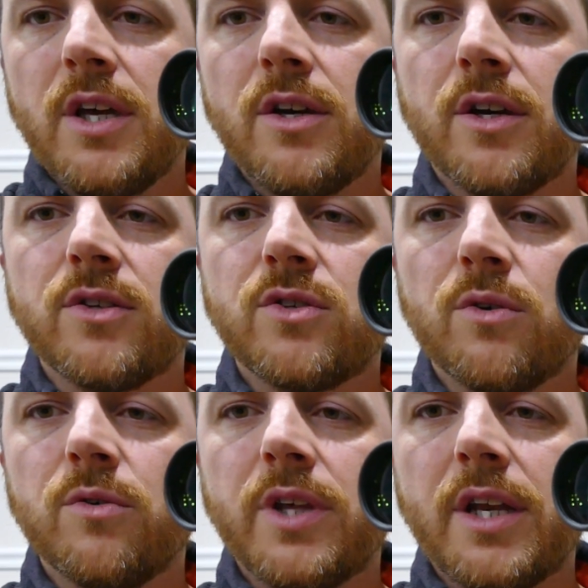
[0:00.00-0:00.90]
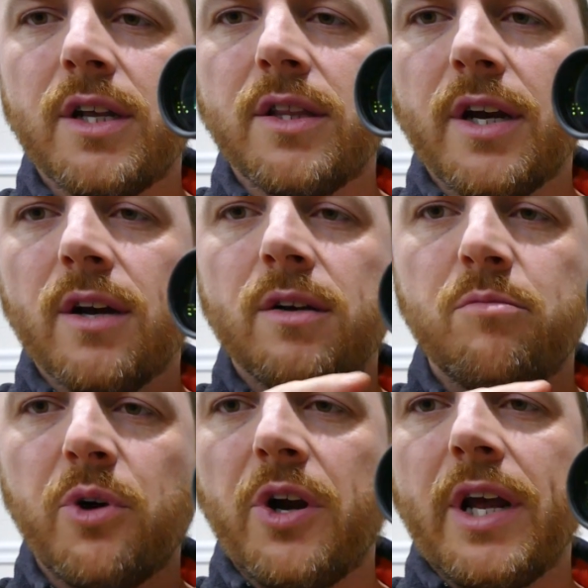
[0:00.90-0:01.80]
You can screw that in there,
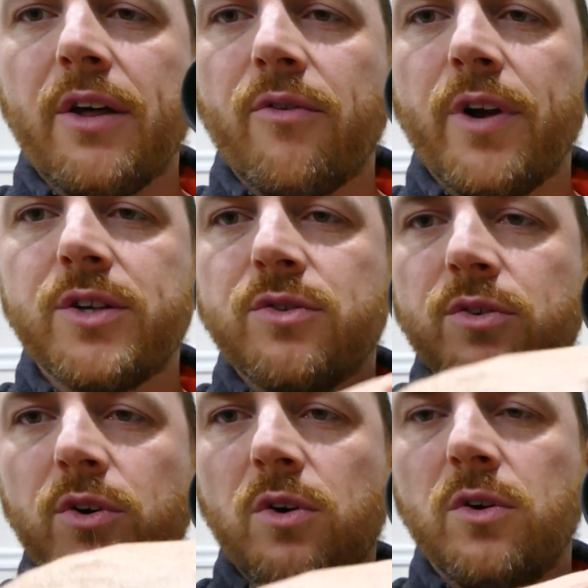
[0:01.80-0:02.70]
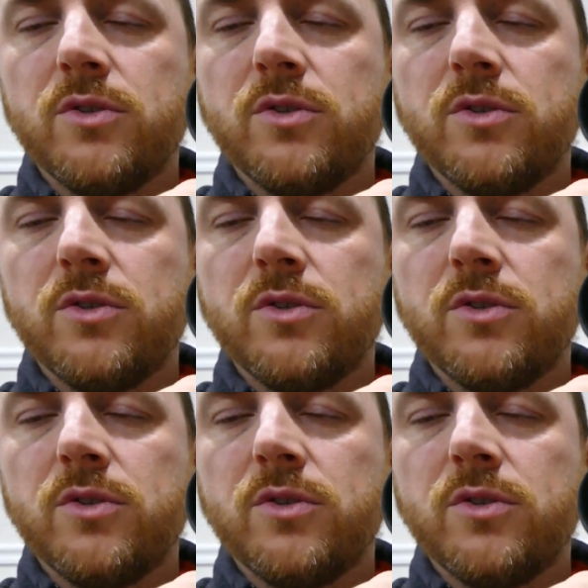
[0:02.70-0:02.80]
put an Allen wrench through the hole,